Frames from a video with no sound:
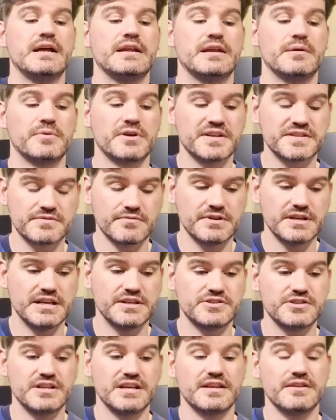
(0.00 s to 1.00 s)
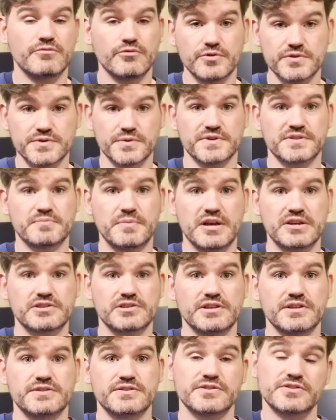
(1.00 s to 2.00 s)
Now because they're an engineer, they're also a
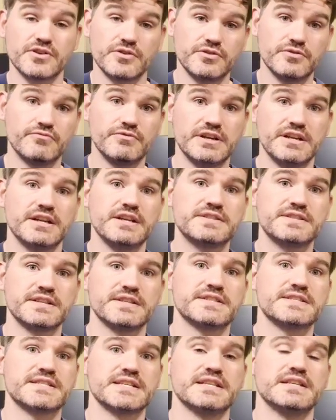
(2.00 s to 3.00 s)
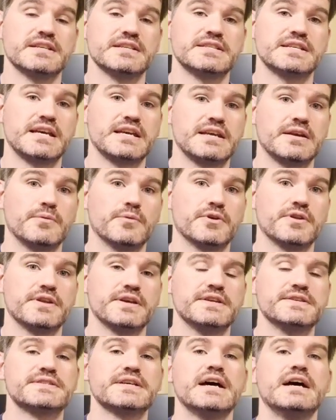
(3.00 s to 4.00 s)
specialist, so you really need to consider taking one of
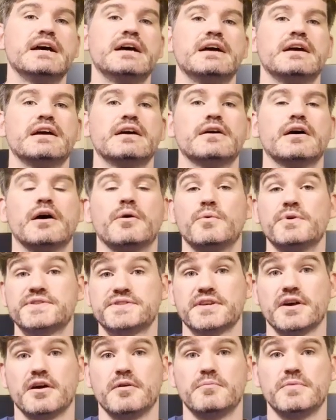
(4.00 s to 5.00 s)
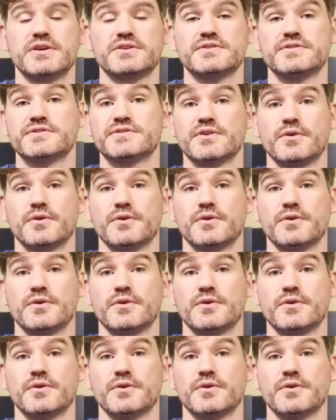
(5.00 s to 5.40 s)
these with certain missions.